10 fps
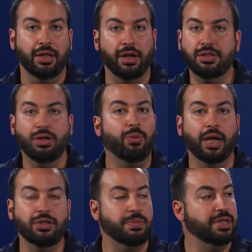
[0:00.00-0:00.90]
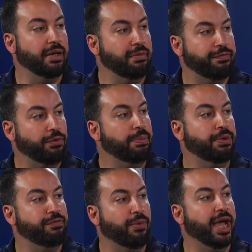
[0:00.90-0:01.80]
there is no 100%
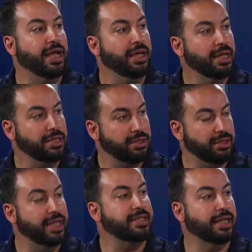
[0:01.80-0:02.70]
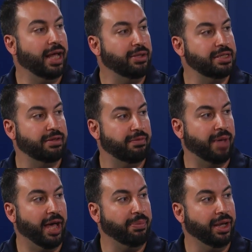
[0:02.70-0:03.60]
foolproof way to disallow this from
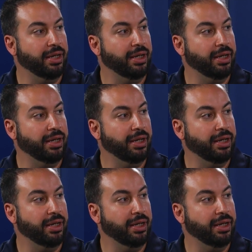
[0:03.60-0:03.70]
happening.